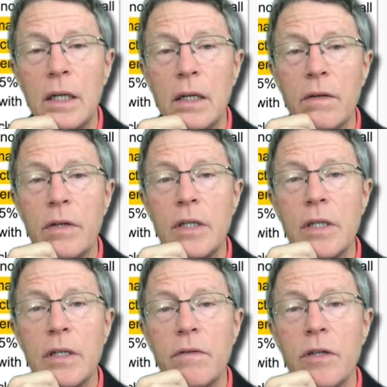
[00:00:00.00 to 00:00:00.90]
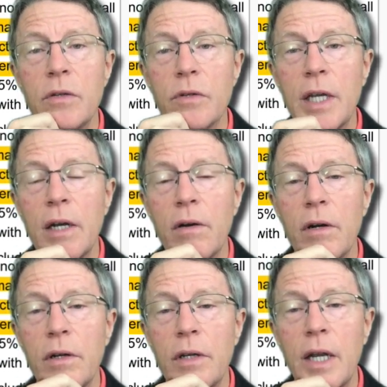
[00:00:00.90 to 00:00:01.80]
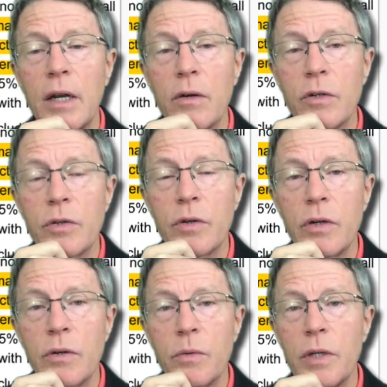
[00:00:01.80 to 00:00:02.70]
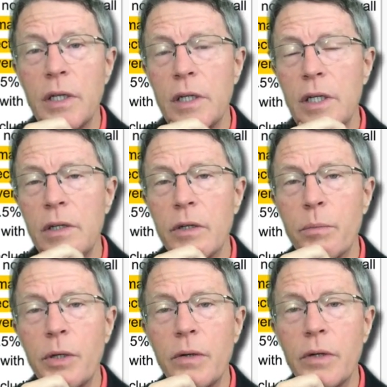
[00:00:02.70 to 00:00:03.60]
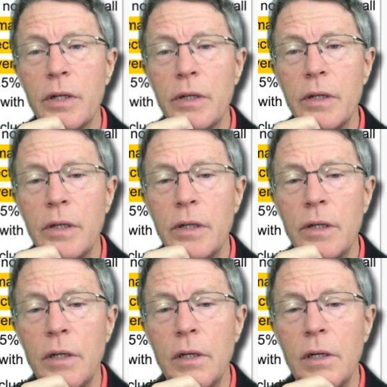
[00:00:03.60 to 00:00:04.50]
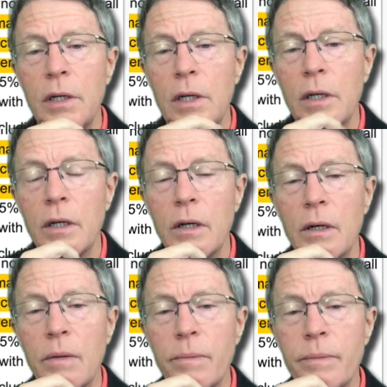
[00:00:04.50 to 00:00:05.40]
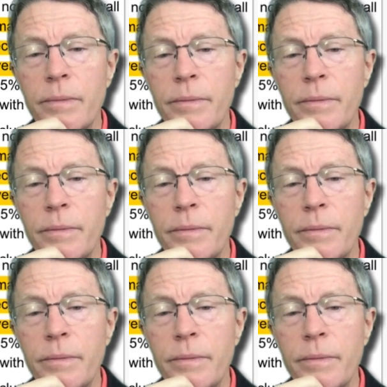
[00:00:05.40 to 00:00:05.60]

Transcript: of these individuals had a heart attack or stroke within a 10 year period. Um,